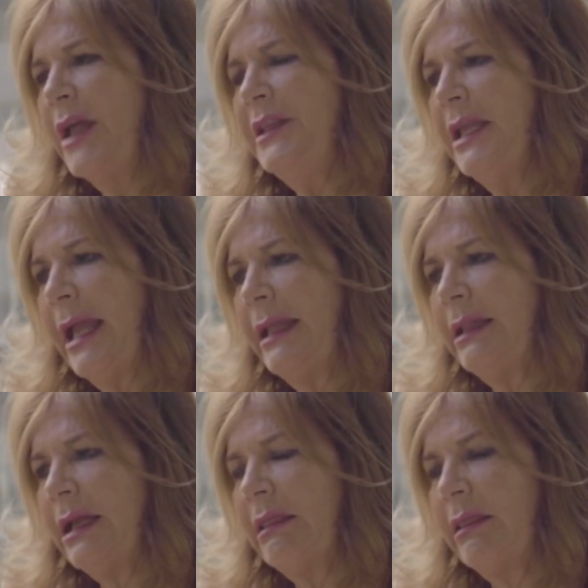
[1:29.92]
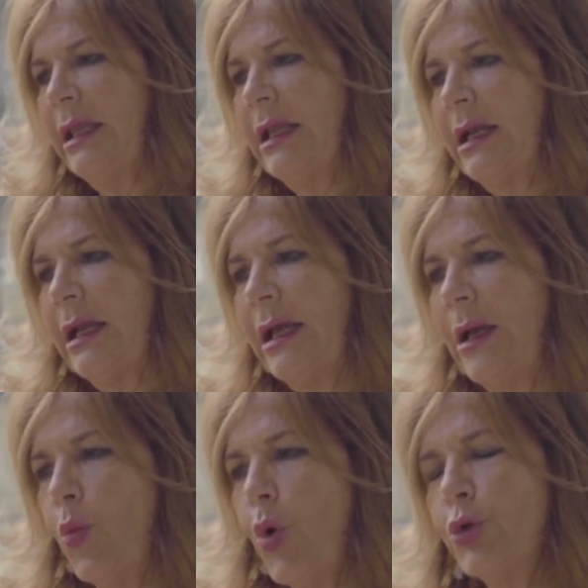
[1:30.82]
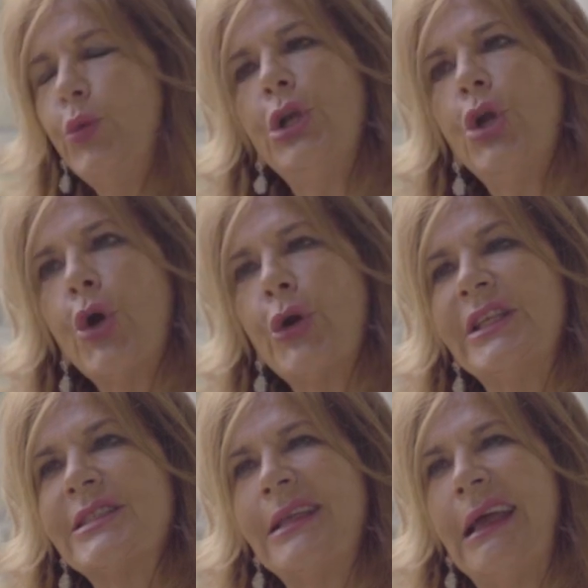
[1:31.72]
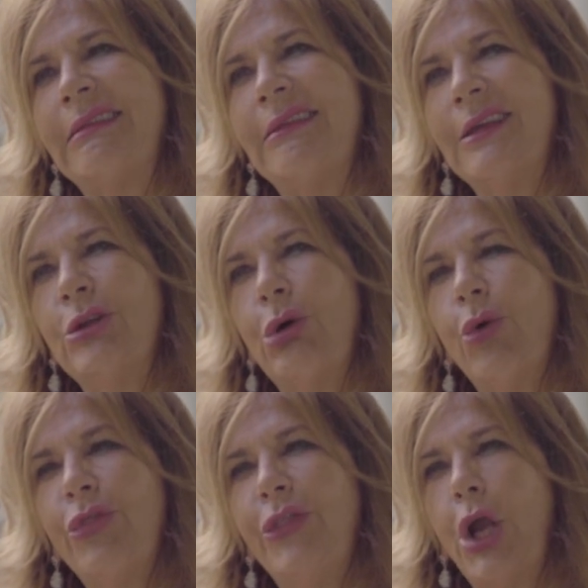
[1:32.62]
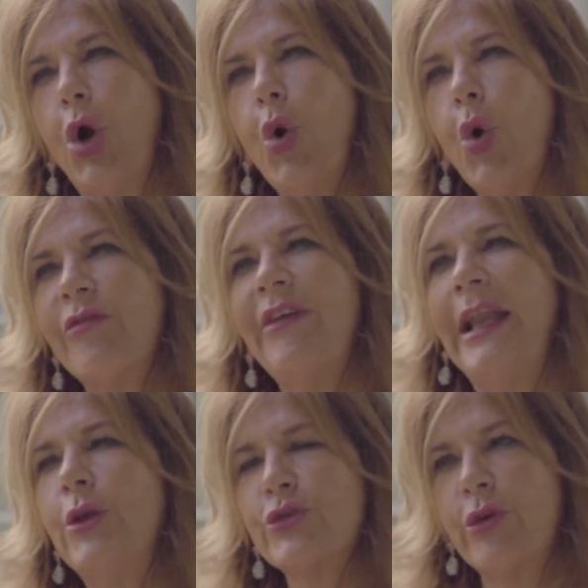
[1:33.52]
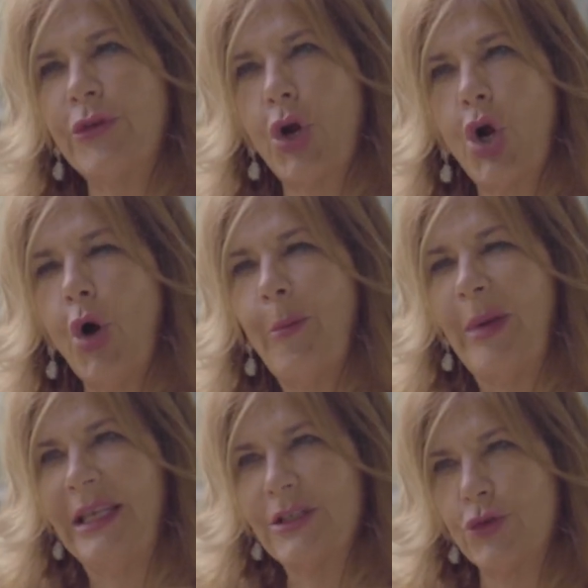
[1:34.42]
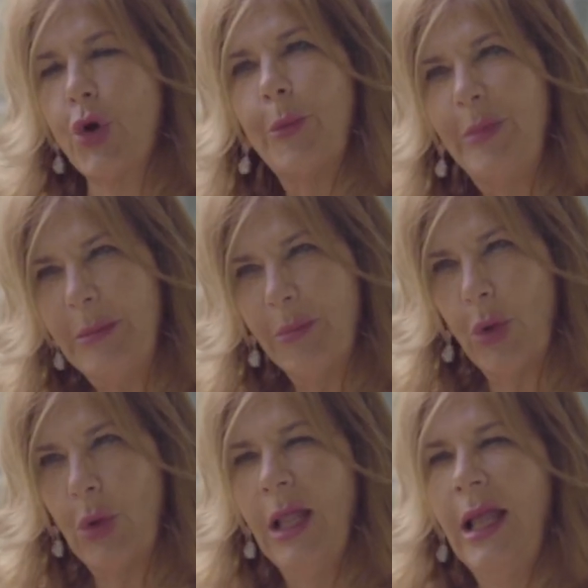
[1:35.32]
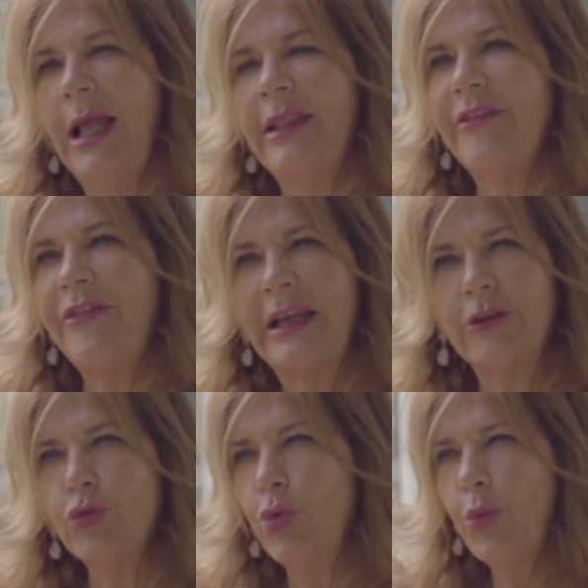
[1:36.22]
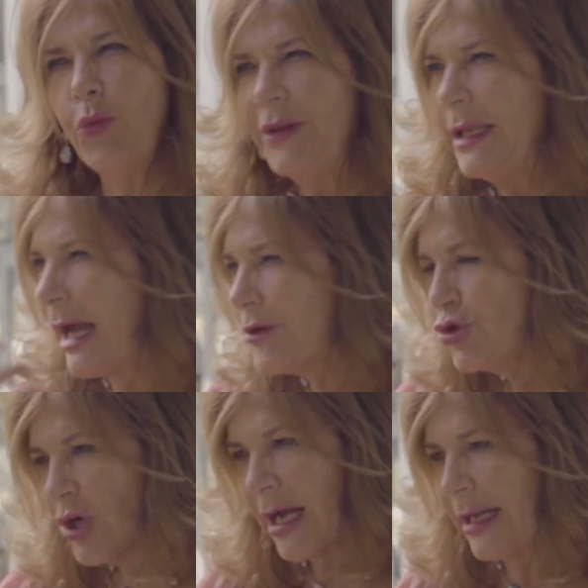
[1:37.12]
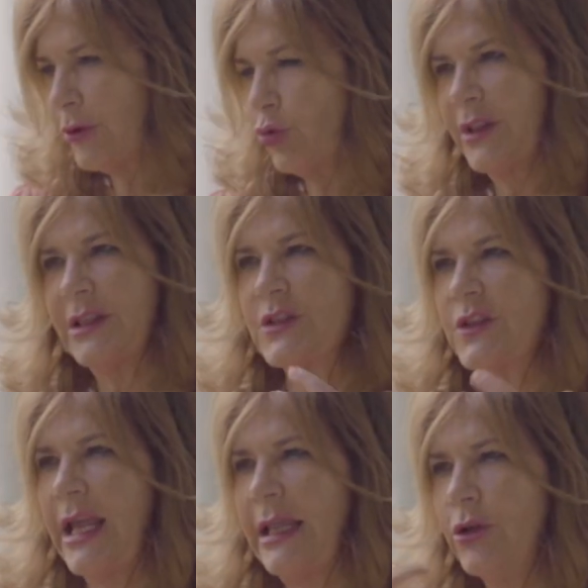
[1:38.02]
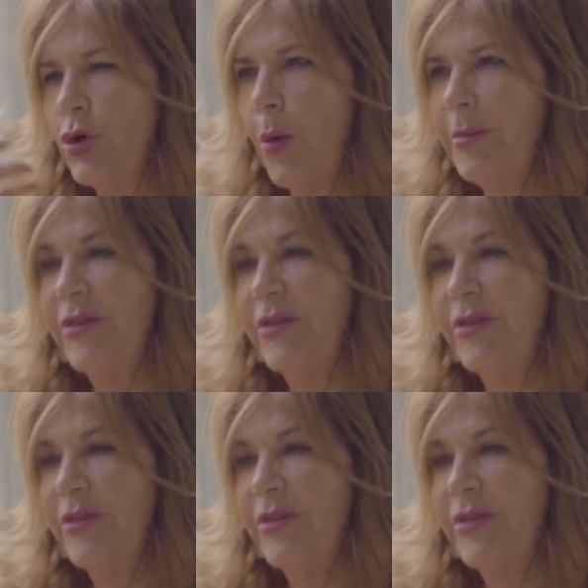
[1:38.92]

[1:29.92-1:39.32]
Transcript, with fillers: at the end, I think uh, what we learned is that, uh, you know, the core values of your companies, your people, the fact to be agile, to understand, you know,